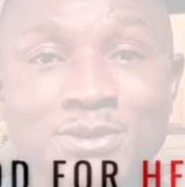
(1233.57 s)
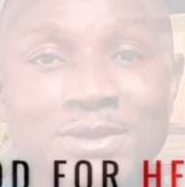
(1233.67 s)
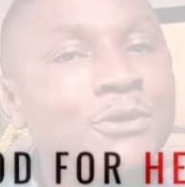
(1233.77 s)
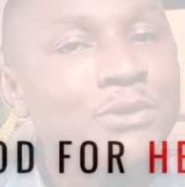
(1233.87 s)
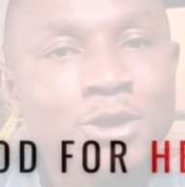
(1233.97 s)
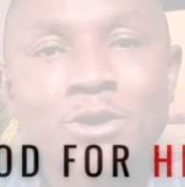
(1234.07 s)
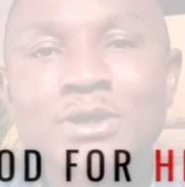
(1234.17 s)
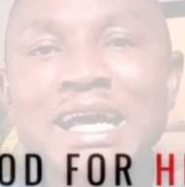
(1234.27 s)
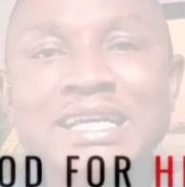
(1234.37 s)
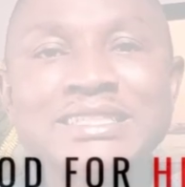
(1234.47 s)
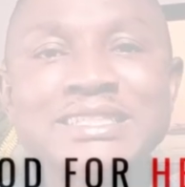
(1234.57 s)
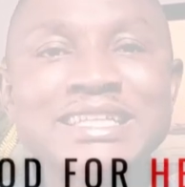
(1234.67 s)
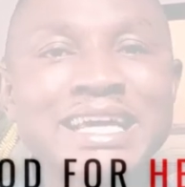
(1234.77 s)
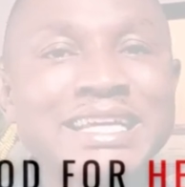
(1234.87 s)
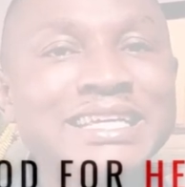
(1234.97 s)
You are
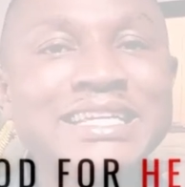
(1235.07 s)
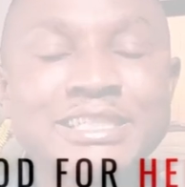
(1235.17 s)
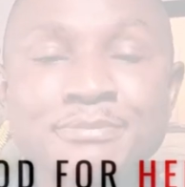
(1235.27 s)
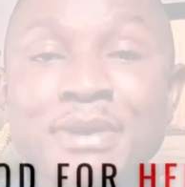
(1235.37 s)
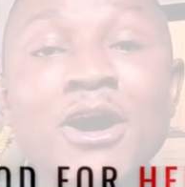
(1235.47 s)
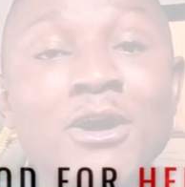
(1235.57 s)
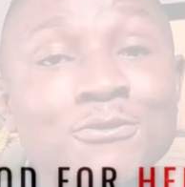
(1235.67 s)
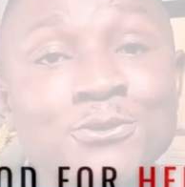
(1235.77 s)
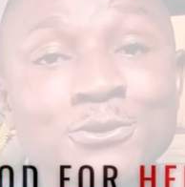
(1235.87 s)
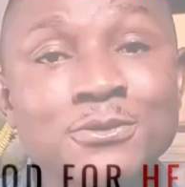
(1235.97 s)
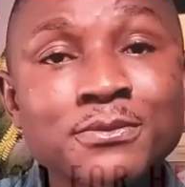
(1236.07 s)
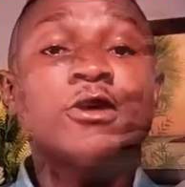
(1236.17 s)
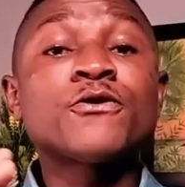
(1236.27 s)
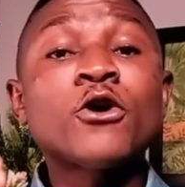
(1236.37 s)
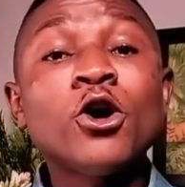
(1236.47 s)
recognizing that He is powerful.
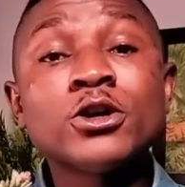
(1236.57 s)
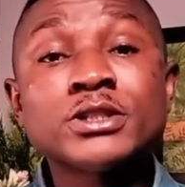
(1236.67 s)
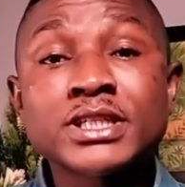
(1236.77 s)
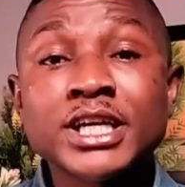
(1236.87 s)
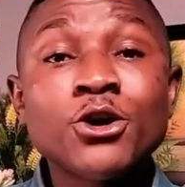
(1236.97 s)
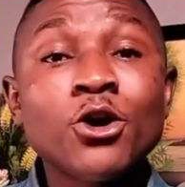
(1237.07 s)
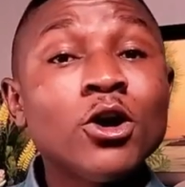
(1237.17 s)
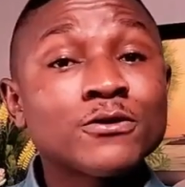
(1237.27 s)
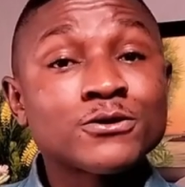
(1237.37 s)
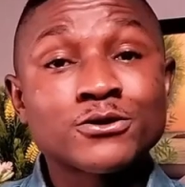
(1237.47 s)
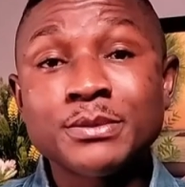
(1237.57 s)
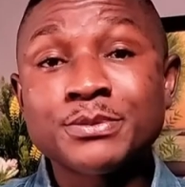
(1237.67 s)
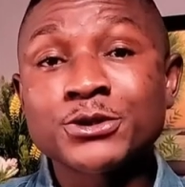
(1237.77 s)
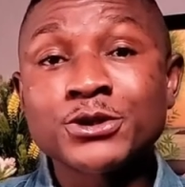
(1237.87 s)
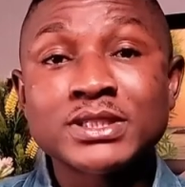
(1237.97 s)
And of course, in all of
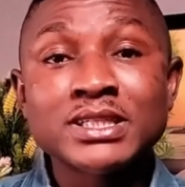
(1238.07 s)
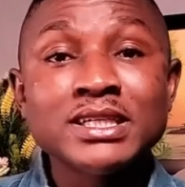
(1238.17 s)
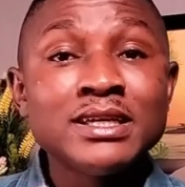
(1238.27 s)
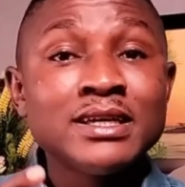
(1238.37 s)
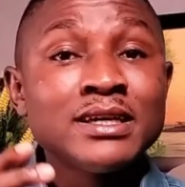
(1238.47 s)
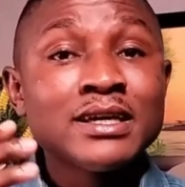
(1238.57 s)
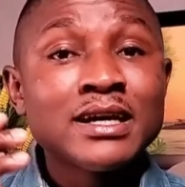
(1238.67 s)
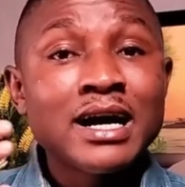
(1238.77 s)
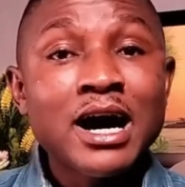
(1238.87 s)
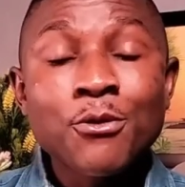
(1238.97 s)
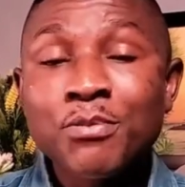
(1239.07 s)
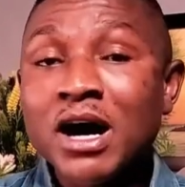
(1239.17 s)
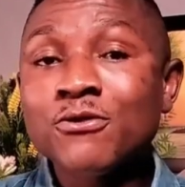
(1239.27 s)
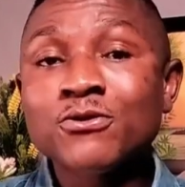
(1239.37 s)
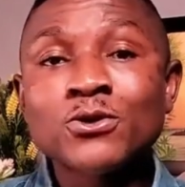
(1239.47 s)
Scripture, you see how
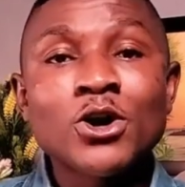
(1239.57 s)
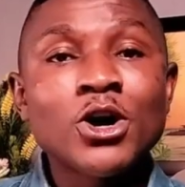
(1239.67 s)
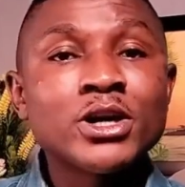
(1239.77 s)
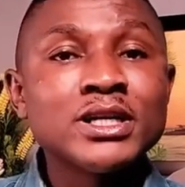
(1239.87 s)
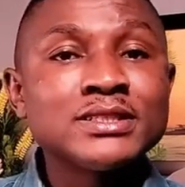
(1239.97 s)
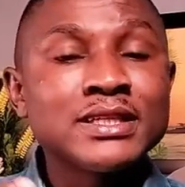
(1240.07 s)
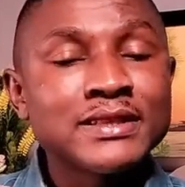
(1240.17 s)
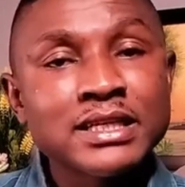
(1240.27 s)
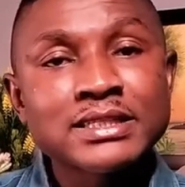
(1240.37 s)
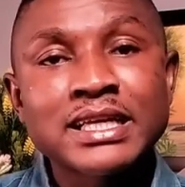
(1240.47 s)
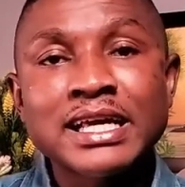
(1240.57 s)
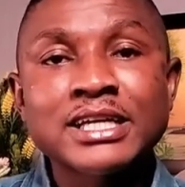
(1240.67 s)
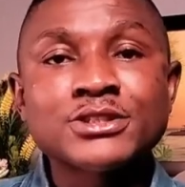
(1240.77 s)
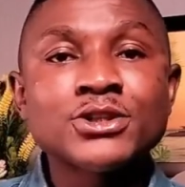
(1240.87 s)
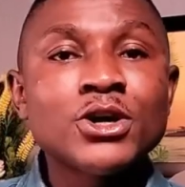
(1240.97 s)
powerful God is, the things that
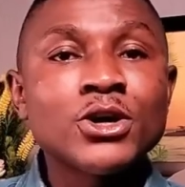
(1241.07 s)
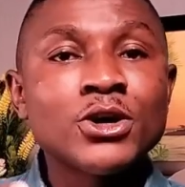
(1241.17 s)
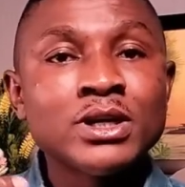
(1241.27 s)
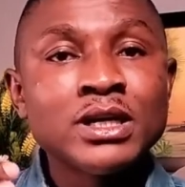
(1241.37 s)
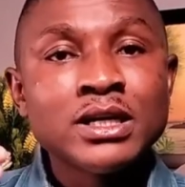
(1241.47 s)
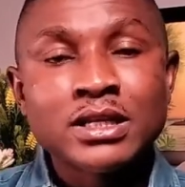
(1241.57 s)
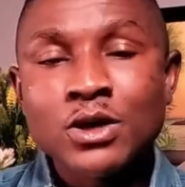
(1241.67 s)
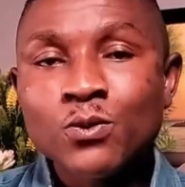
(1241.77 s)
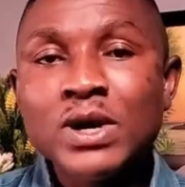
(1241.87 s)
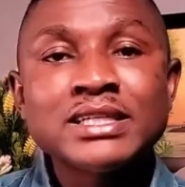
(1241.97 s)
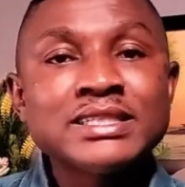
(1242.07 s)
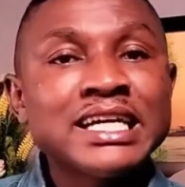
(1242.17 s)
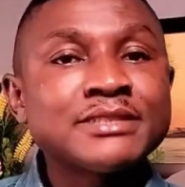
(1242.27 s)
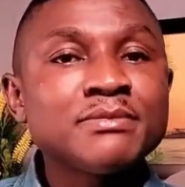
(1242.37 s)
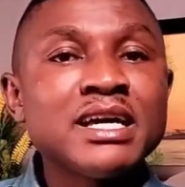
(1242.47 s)
He has done, the ways
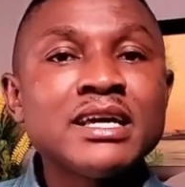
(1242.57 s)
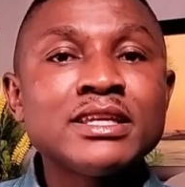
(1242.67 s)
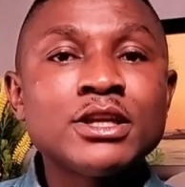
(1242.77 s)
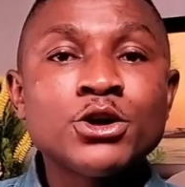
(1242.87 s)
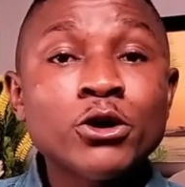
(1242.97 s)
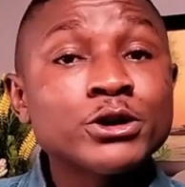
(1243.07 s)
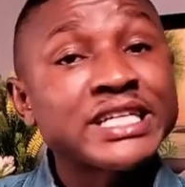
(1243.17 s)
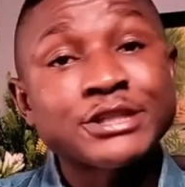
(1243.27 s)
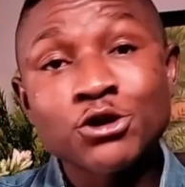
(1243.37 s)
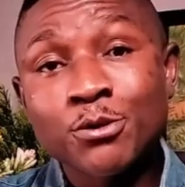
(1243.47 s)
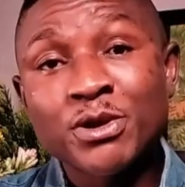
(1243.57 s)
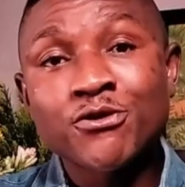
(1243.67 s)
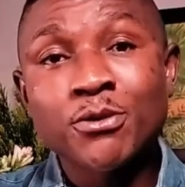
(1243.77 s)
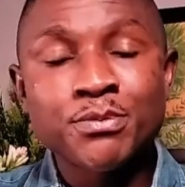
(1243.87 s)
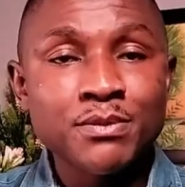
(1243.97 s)
He has made, doors He has
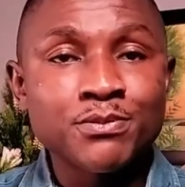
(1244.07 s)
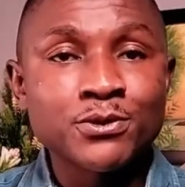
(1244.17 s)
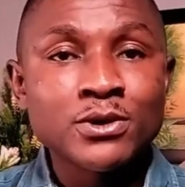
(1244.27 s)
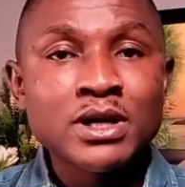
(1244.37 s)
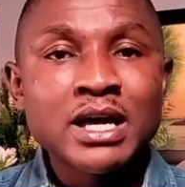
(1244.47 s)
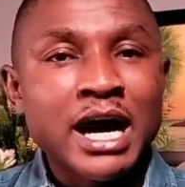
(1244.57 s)
opened for people.